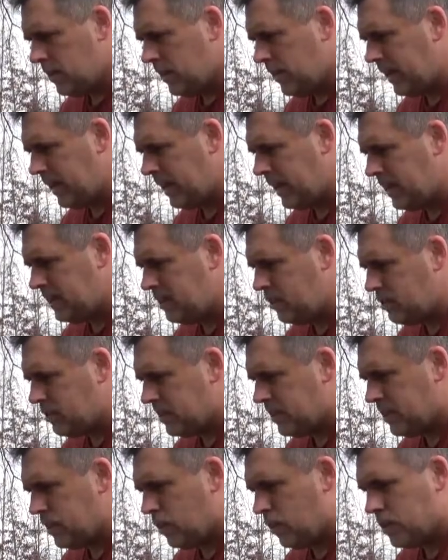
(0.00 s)
and you
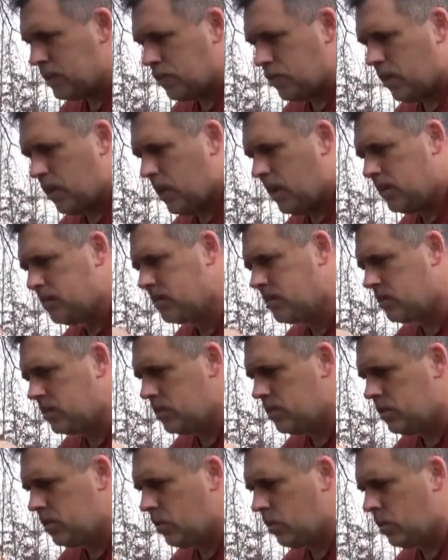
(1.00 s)
can go across,
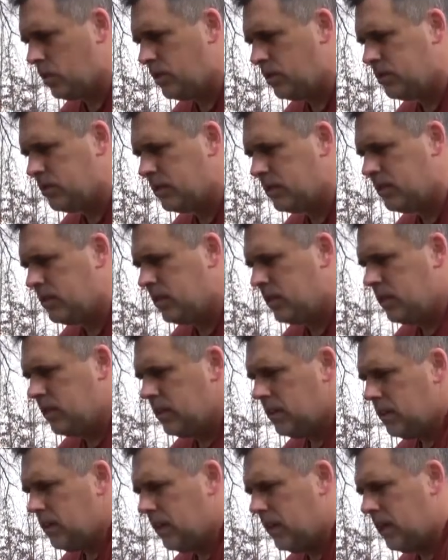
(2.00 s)
or you can,
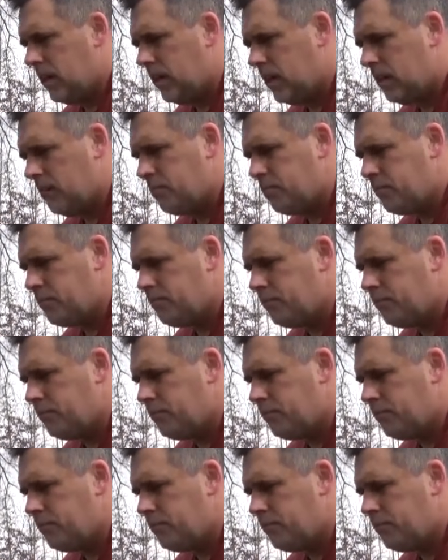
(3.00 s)
once